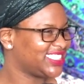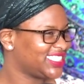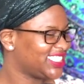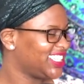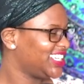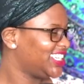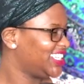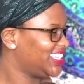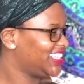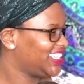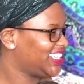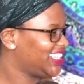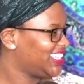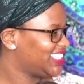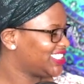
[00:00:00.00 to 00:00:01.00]

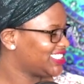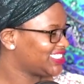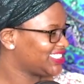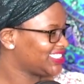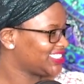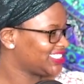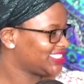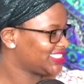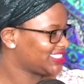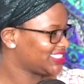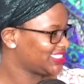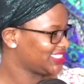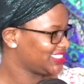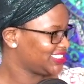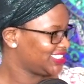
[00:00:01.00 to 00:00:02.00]

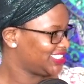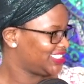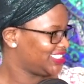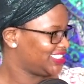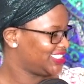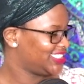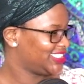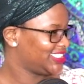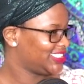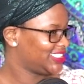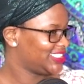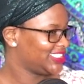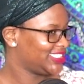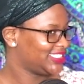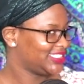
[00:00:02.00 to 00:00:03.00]

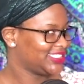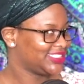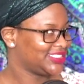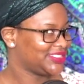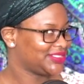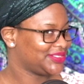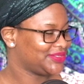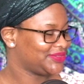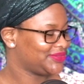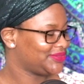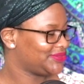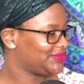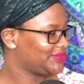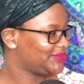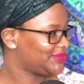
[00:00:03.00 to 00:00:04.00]

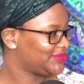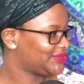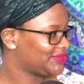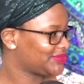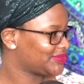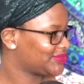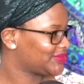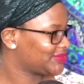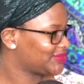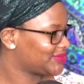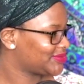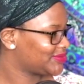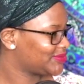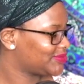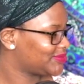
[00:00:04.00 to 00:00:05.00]

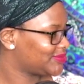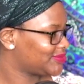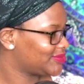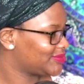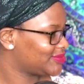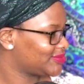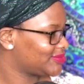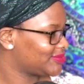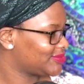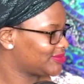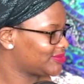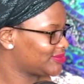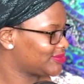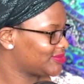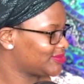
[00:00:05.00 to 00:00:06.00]

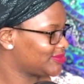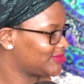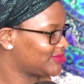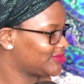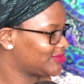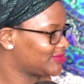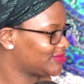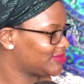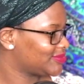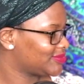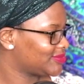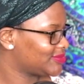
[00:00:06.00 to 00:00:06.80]
(silent)